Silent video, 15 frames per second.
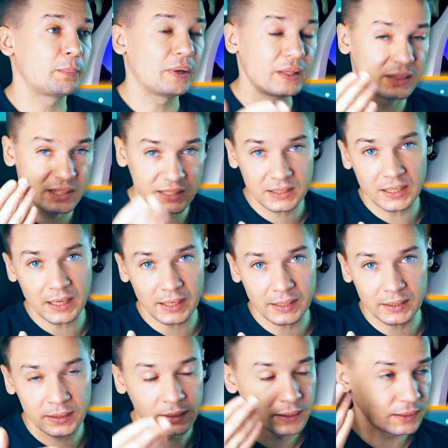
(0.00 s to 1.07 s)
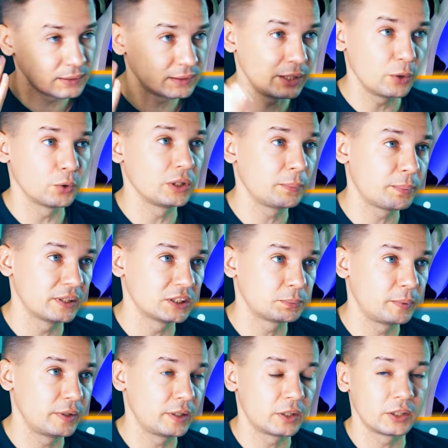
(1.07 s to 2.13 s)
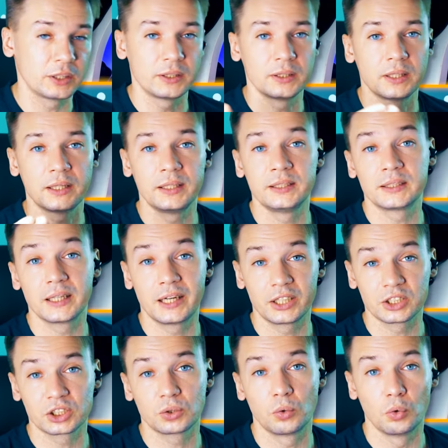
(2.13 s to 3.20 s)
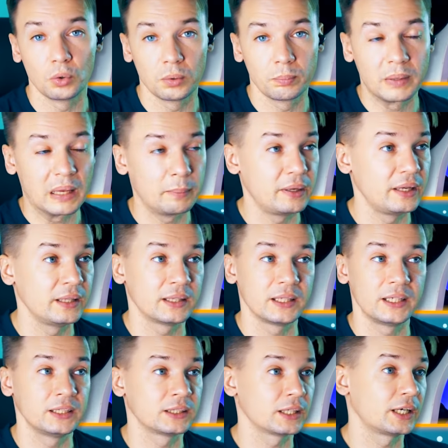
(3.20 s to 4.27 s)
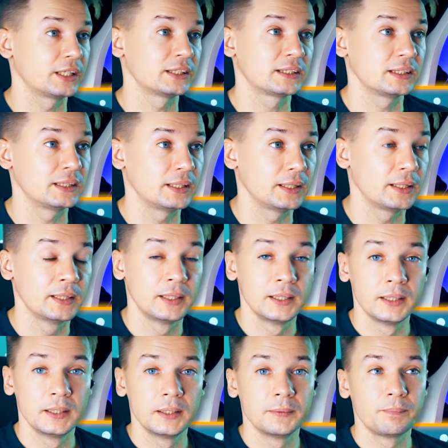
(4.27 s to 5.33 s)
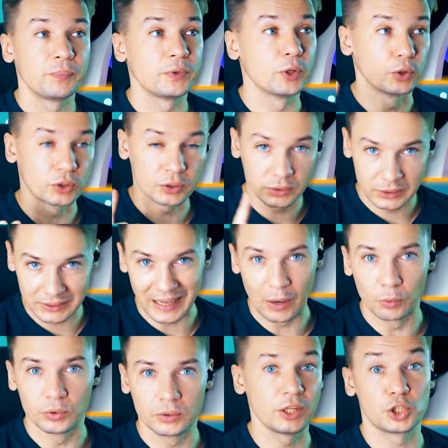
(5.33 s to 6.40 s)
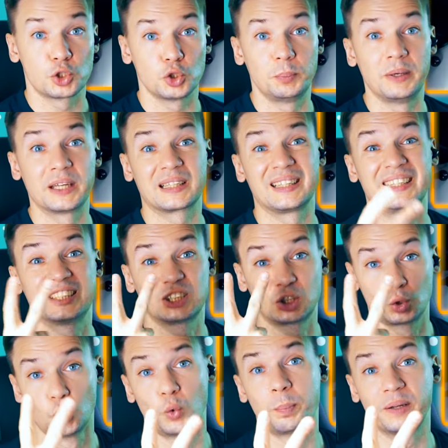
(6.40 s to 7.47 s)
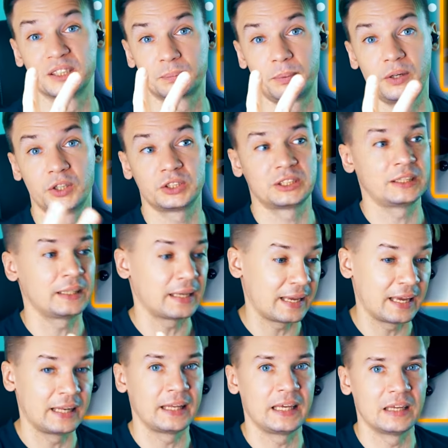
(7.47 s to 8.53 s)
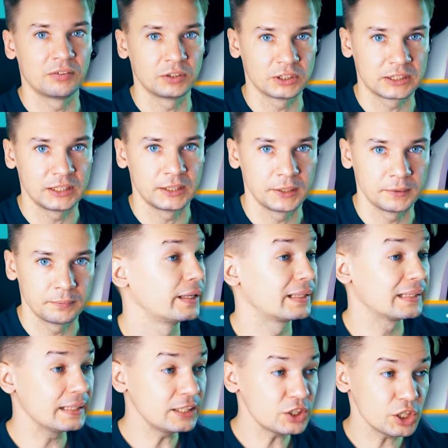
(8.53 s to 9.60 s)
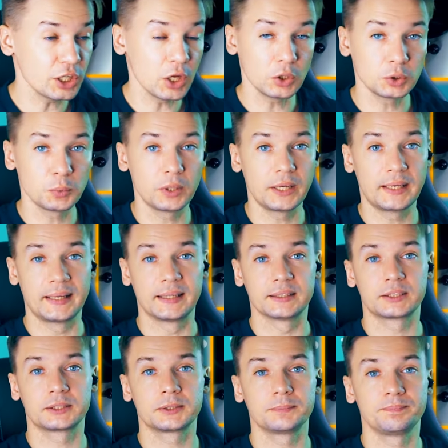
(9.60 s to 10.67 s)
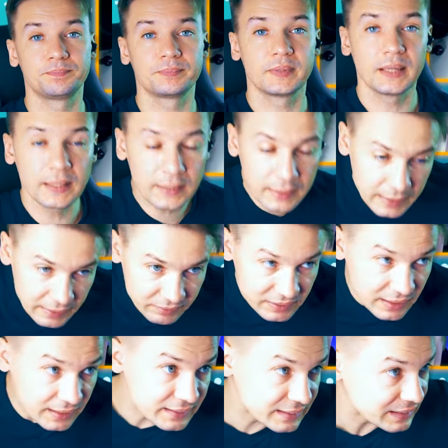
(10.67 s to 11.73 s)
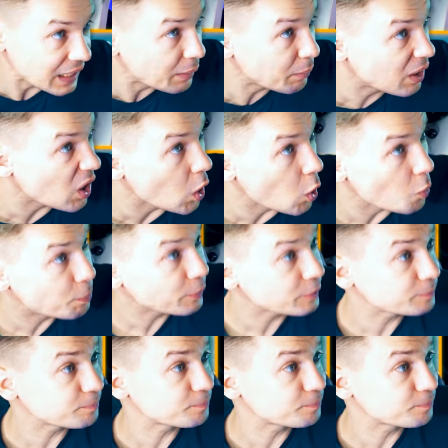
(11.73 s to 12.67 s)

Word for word: I bet this guy is the only pen spinner in the entire school, maybe in the entire city not town. There should be at least two pen spinners in any given city. At least she knows what it is. That gives us some hope.